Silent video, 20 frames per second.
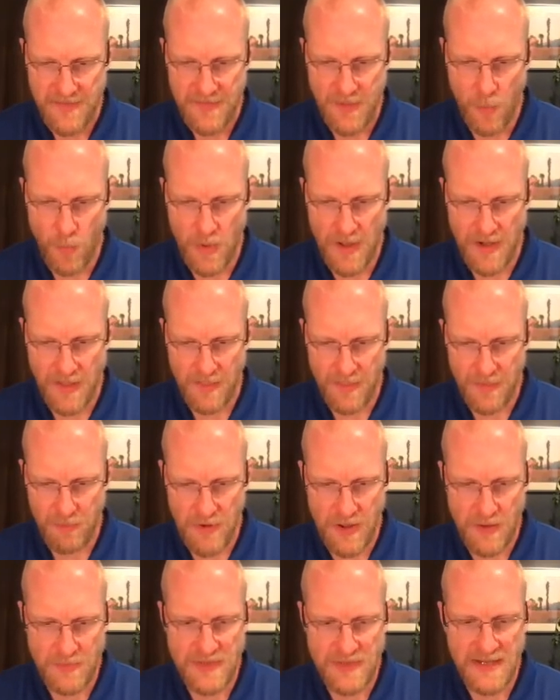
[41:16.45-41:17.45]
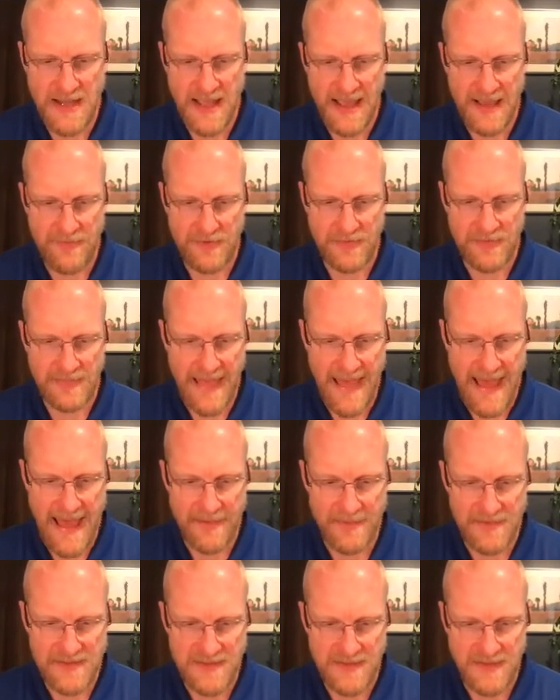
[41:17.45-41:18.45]
The one enthroned in heaven
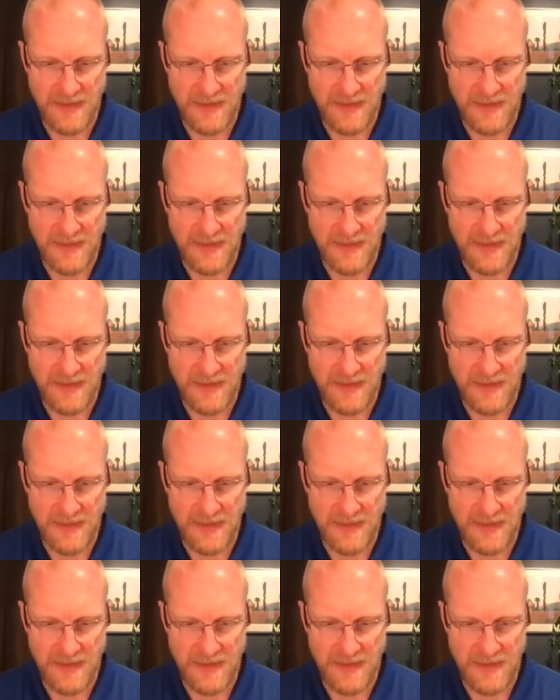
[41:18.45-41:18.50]
laughs.